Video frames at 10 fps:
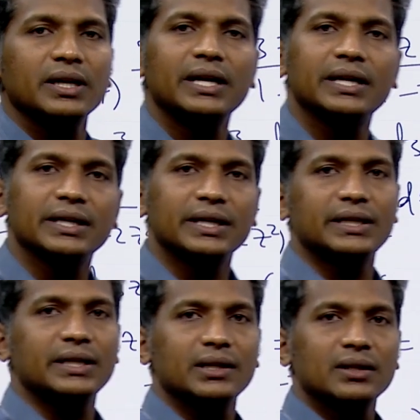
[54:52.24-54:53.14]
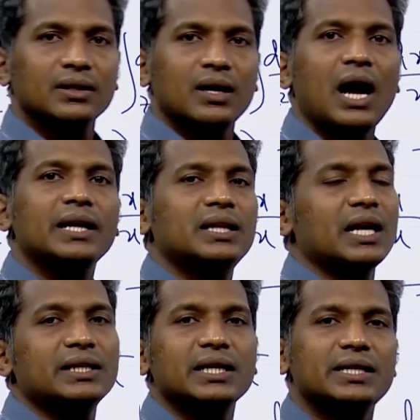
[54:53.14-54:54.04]
integrated, and
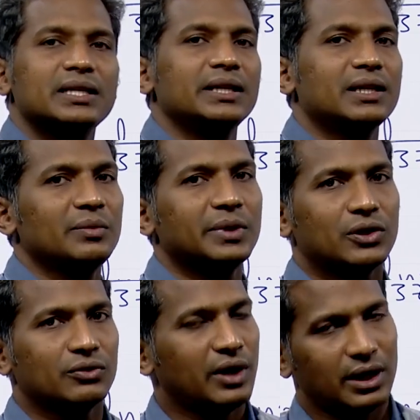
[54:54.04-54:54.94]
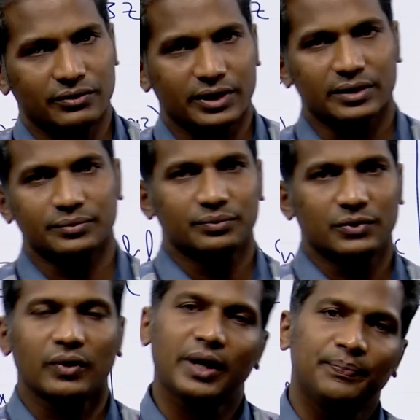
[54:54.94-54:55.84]
that needs little bit of hard work.
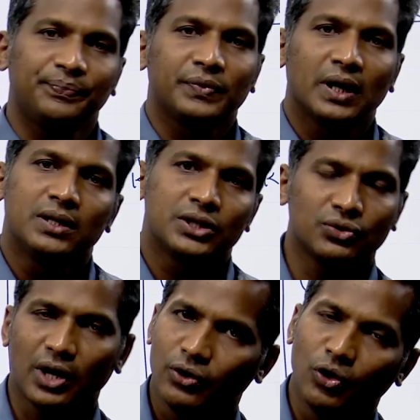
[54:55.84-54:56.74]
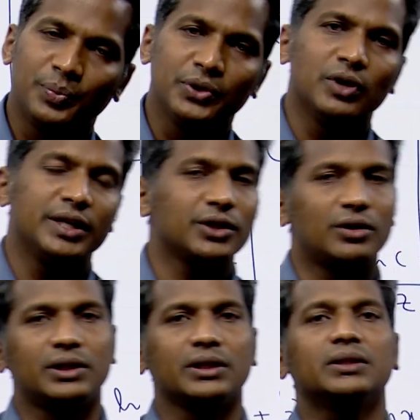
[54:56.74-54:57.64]
Okay. So, I hope you
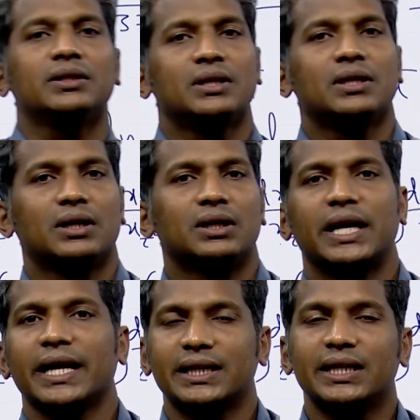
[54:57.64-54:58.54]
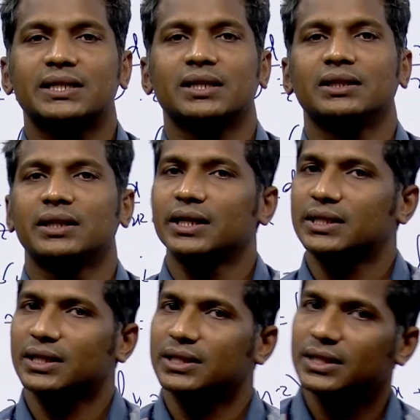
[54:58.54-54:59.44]
enjoyed the techniques and the
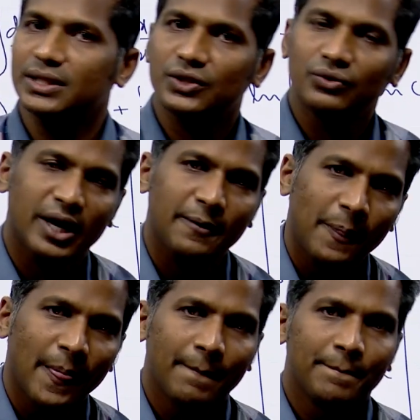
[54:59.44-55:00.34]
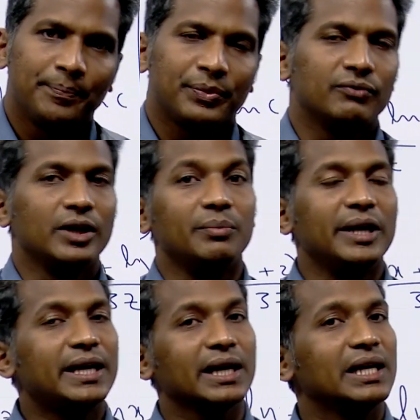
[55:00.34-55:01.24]
discussions today. We'll
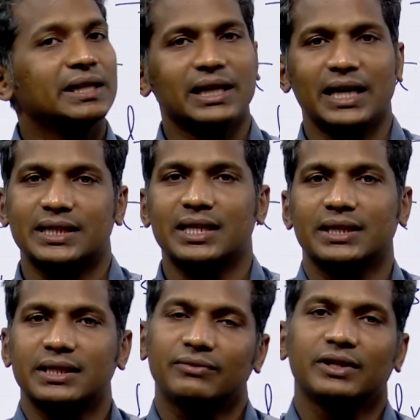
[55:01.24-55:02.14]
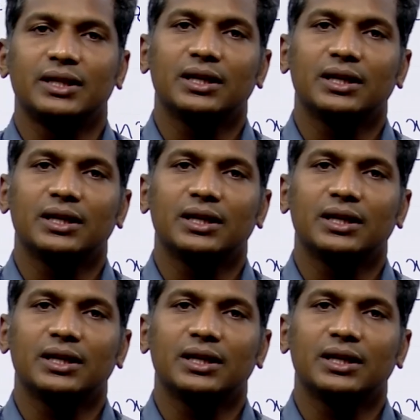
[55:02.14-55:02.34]
meet again in the next lecture with